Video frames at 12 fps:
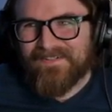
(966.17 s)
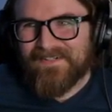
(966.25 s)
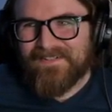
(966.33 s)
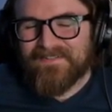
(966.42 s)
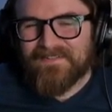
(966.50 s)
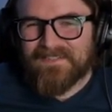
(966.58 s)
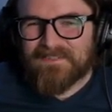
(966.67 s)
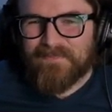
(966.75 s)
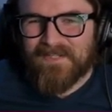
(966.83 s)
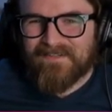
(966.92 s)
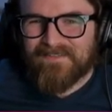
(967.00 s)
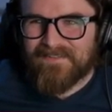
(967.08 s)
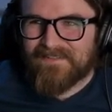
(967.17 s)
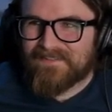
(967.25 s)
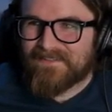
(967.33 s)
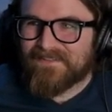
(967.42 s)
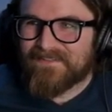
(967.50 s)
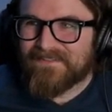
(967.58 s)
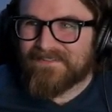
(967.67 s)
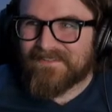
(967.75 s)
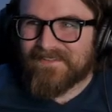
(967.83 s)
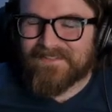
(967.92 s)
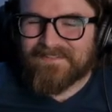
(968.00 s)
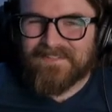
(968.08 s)
I didn't expect this because
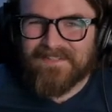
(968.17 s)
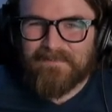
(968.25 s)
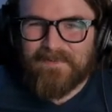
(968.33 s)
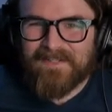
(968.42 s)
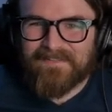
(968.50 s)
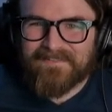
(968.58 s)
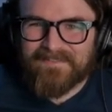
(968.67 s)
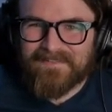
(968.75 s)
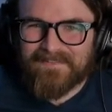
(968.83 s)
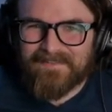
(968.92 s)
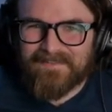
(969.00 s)
this game has. Uh, do you